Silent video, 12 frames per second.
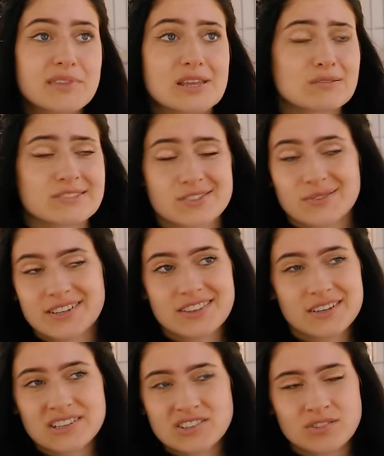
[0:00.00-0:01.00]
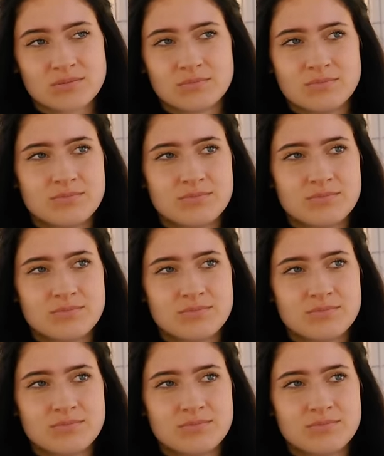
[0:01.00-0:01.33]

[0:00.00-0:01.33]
It was the right thing to do.